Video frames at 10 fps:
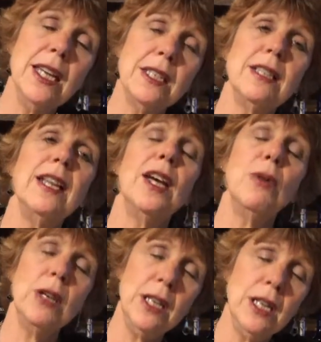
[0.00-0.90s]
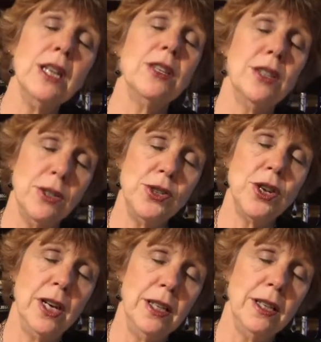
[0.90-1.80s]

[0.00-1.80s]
is liquid sunshine.